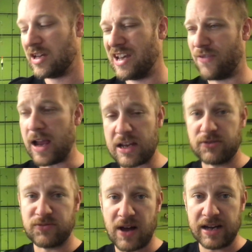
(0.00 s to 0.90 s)
If I can
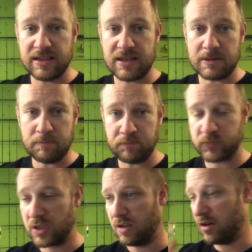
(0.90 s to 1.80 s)
find them
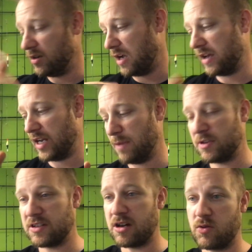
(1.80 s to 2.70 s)
on
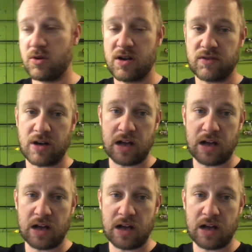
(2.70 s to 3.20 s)
Amazon or whatever,